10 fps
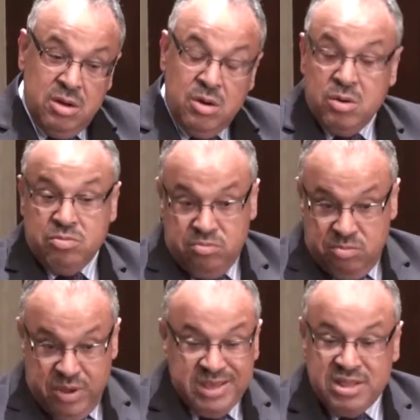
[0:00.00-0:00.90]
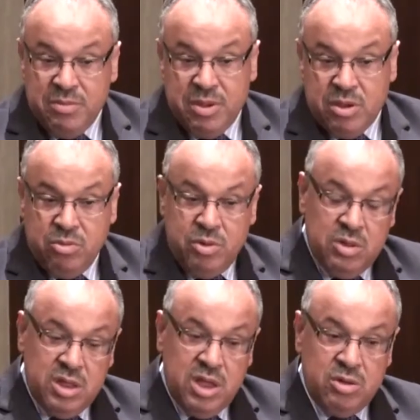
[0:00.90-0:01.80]
or Islamic. We
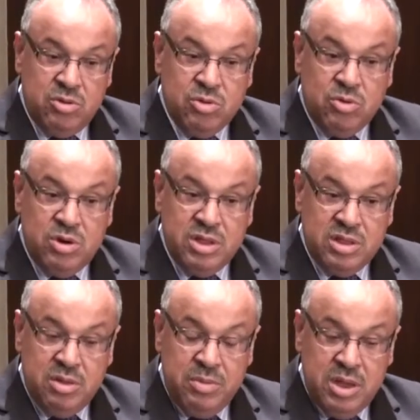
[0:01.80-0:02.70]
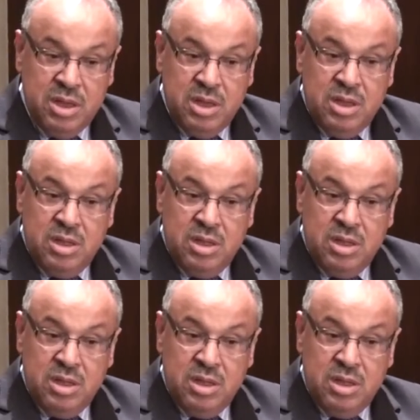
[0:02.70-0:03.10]
would like to call it Islamic.